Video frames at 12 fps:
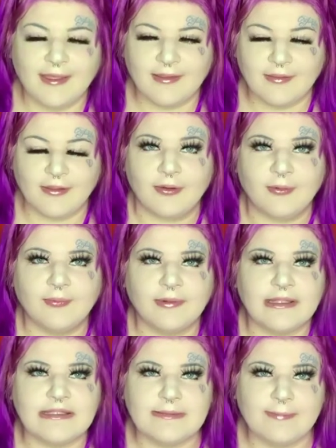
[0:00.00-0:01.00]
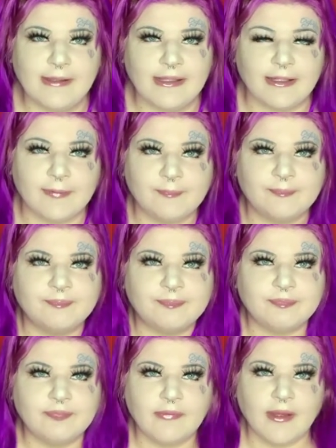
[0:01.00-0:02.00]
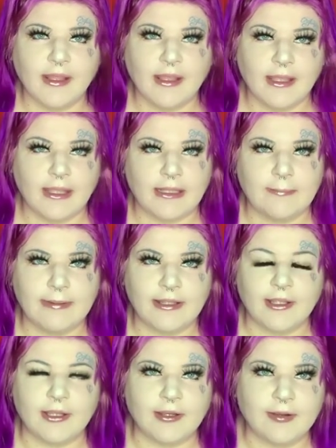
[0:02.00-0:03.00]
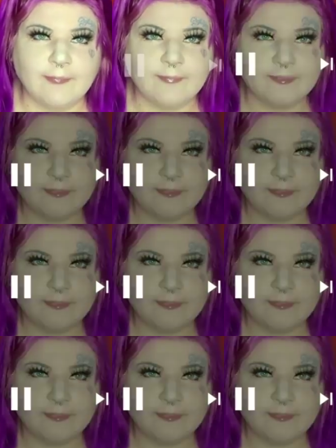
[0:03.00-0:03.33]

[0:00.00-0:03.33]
hello, it's me, Hannah Baker.